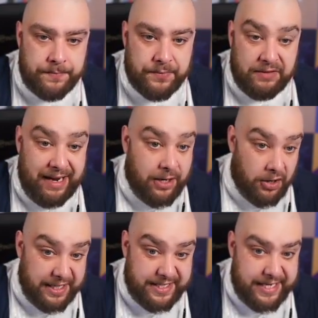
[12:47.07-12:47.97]
Record
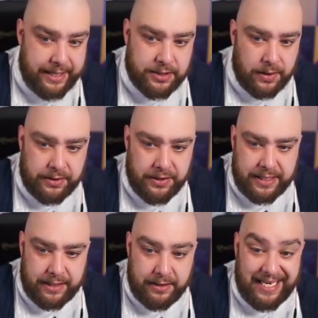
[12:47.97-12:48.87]
insane as well,
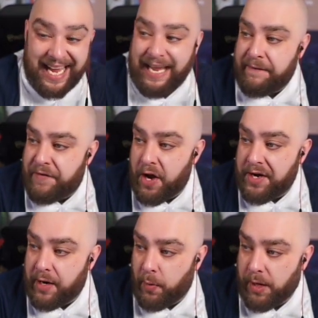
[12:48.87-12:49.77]
dude. 93rd in
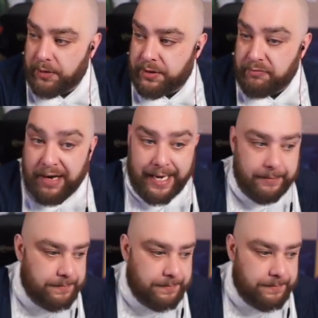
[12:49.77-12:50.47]
the world. Right.